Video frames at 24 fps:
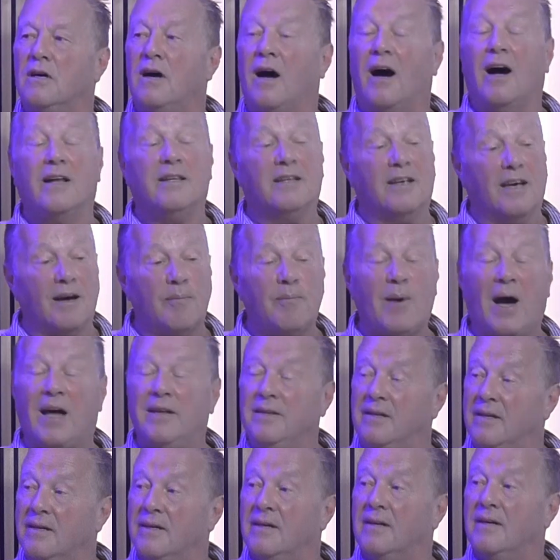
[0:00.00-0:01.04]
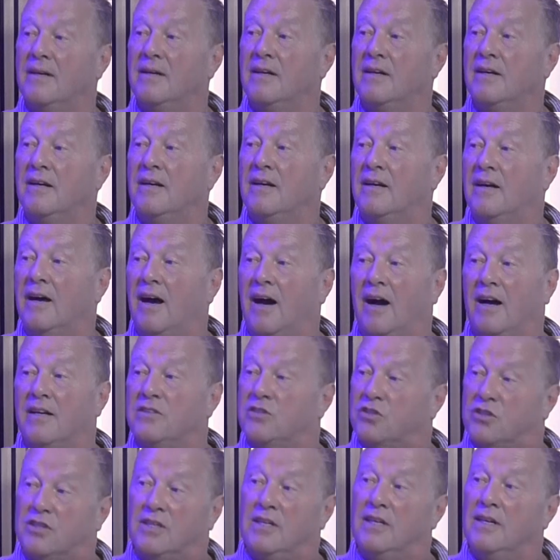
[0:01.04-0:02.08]
and come in and
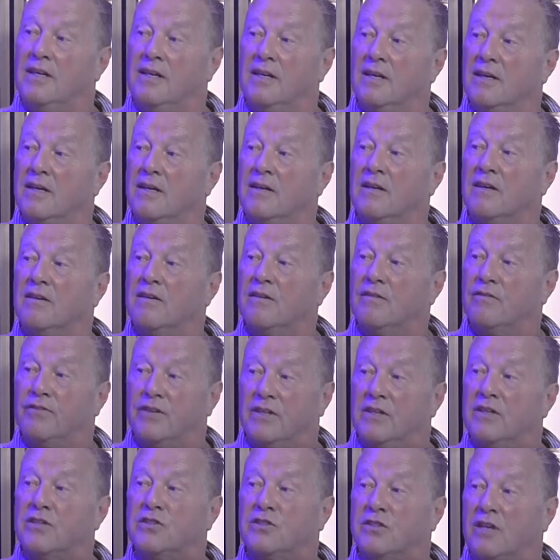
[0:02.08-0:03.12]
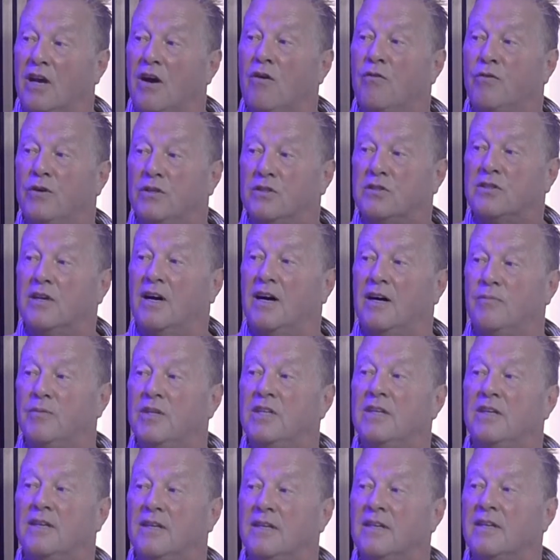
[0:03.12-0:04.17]
see for yourself what's
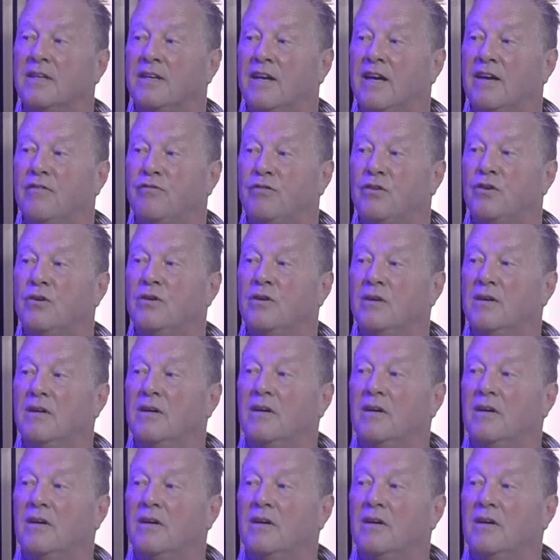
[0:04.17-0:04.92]
happening to your nephew?